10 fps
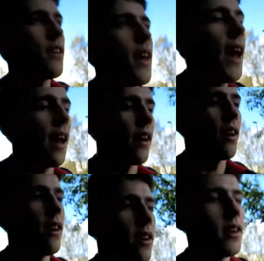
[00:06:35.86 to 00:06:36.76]
Yeah.
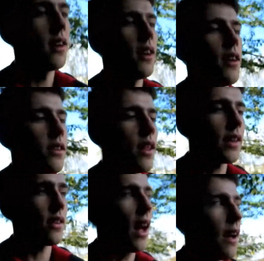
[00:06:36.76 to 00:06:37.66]
So
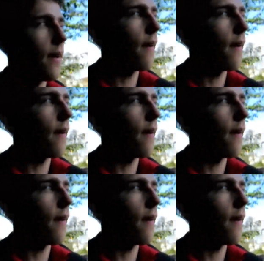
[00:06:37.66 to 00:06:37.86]
that's that.